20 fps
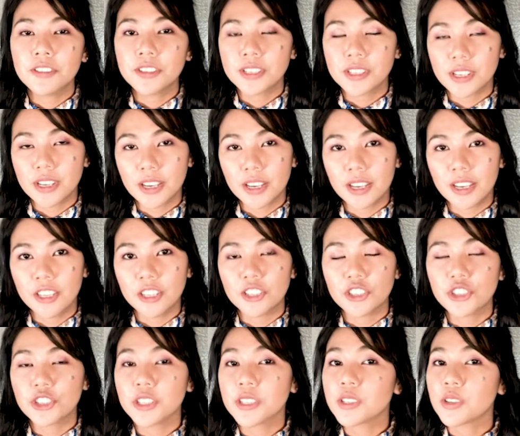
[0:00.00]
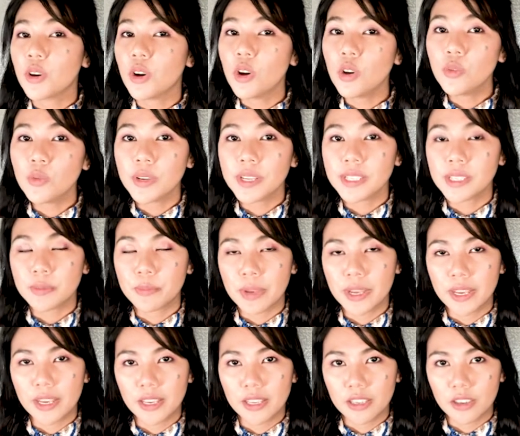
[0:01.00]
if you say, she's
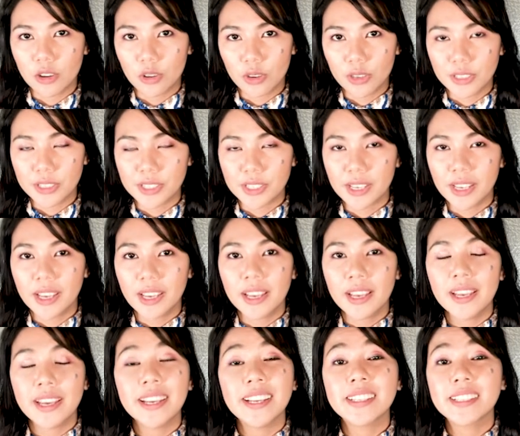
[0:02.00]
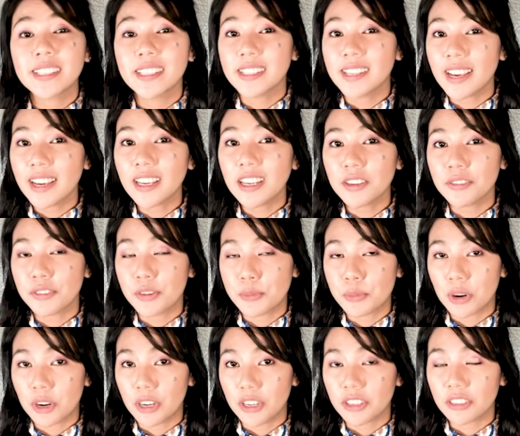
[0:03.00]
always making a noise, it's a
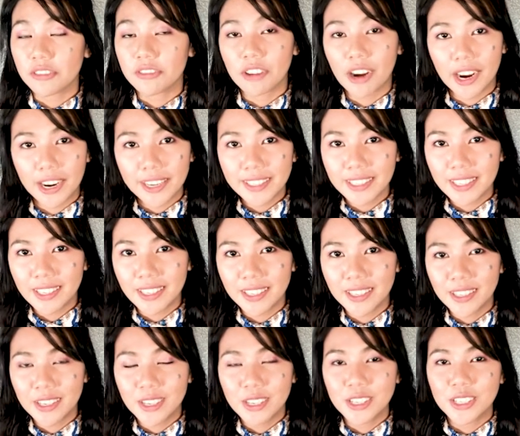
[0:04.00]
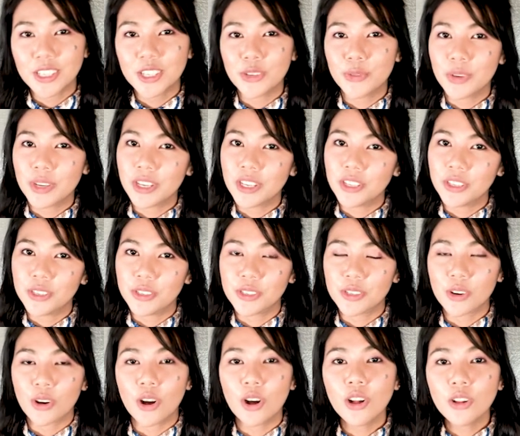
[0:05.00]
negative remark, right? So we can
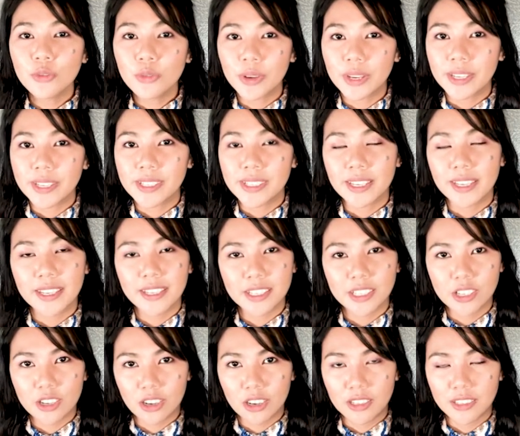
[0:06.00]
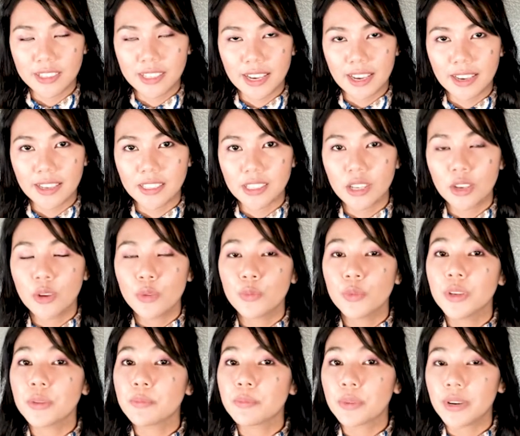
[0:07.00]
use always in this
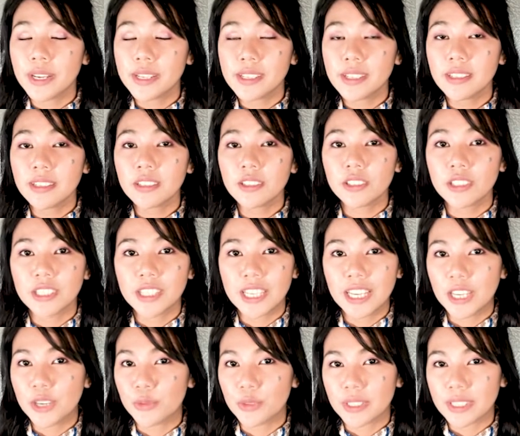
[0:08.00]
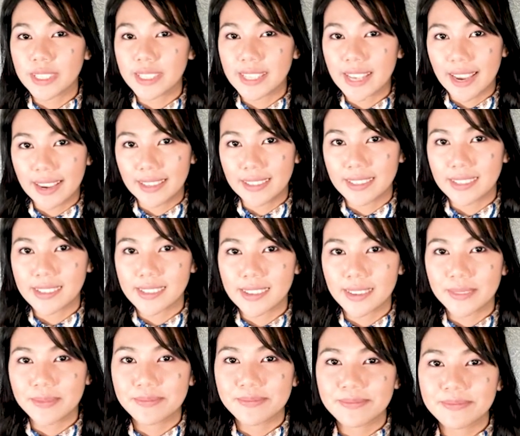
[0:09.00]
context with present continuous
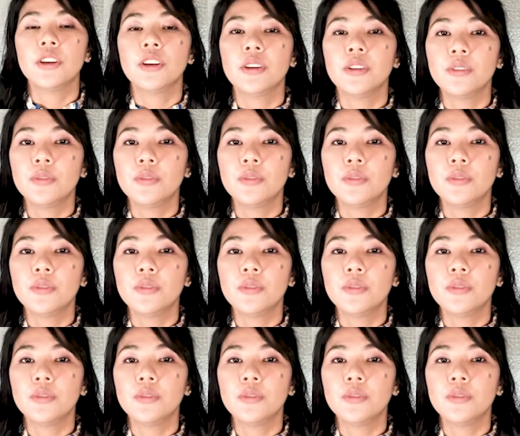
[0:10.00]
tense.